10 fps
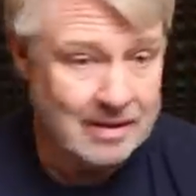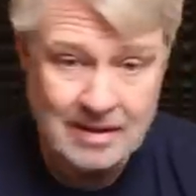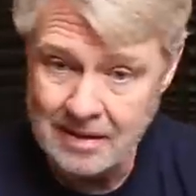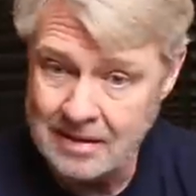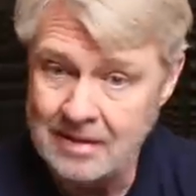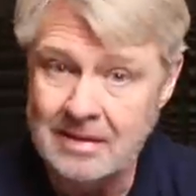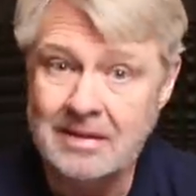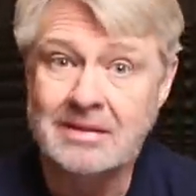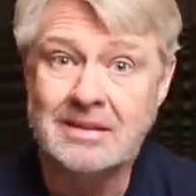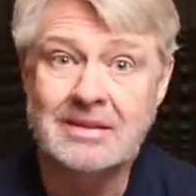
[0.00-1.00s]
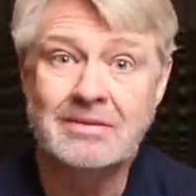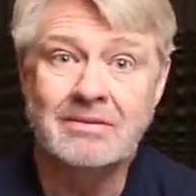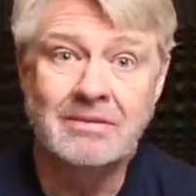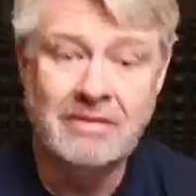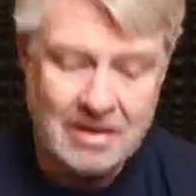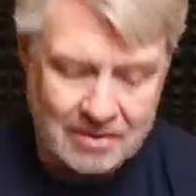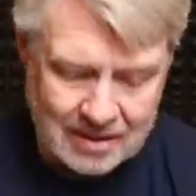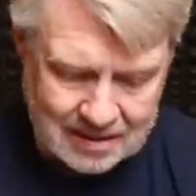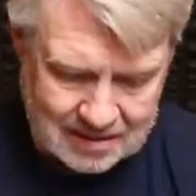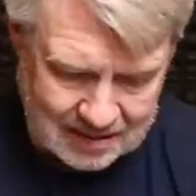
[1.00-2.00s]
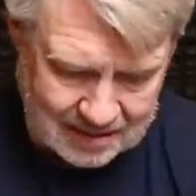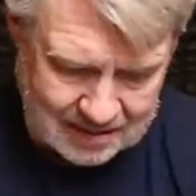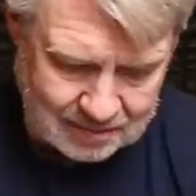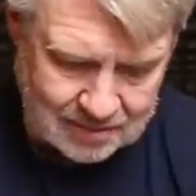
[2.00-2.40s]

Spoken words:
it is very excessive.